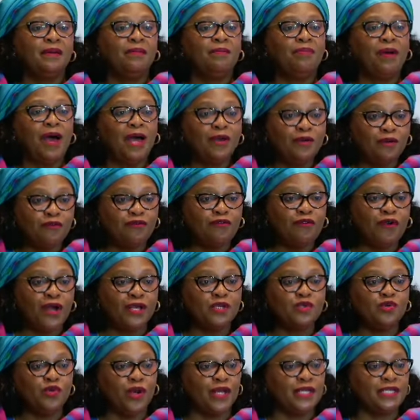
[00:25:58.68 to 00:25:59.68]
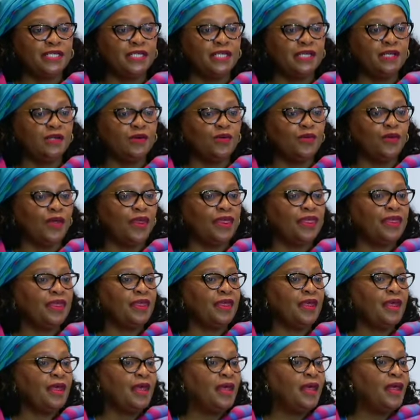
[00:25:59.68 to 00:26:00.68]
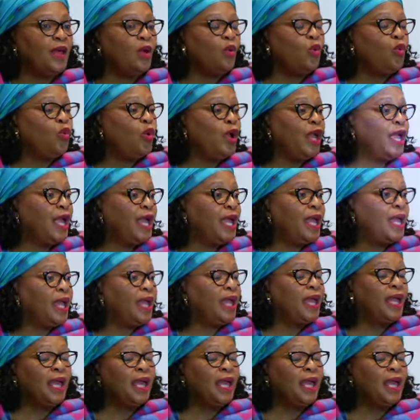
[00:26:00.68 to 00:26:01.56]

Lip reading: Part of what we're dealing with, where